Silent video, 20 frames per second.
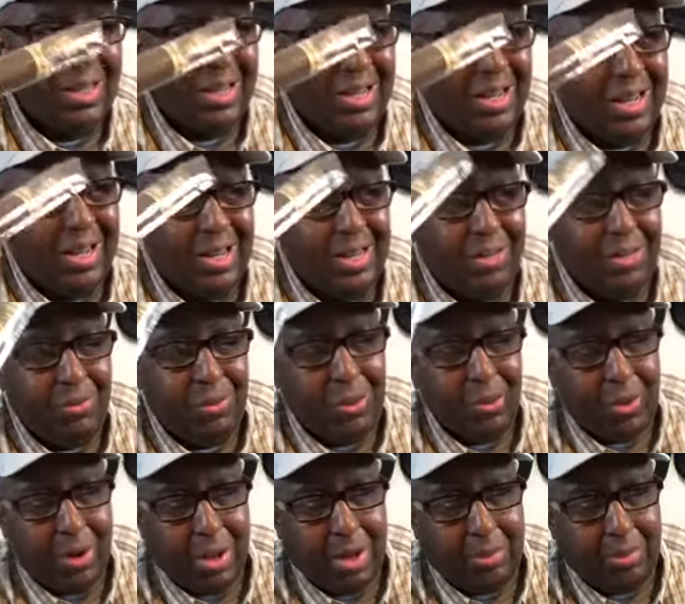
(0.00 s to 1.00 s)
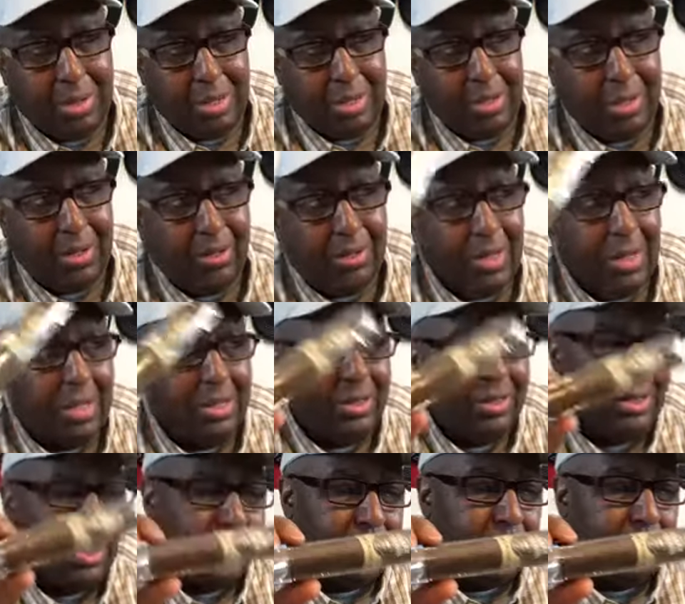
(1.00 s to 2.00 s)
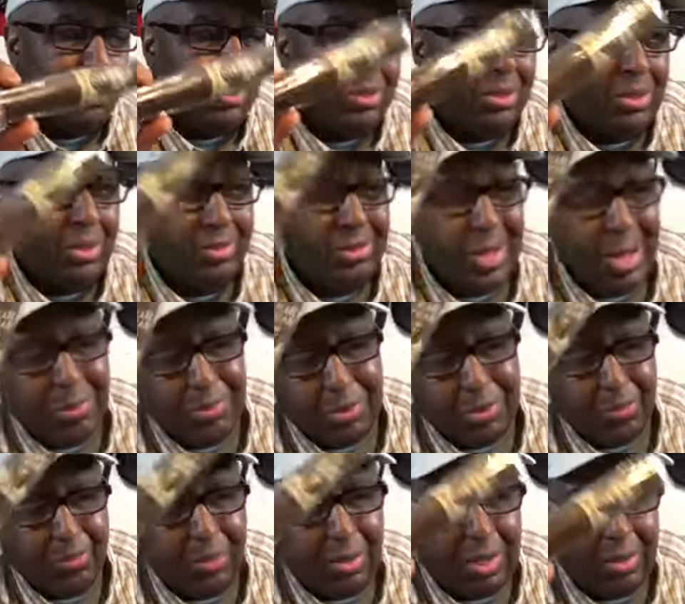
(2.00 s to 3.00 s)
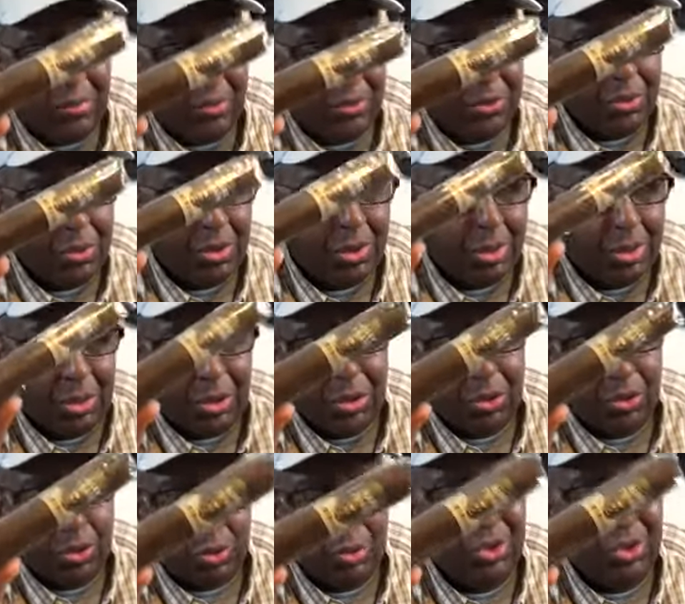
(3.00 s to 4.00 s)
and you add them in there, that's when sometimes the flavors in the notes will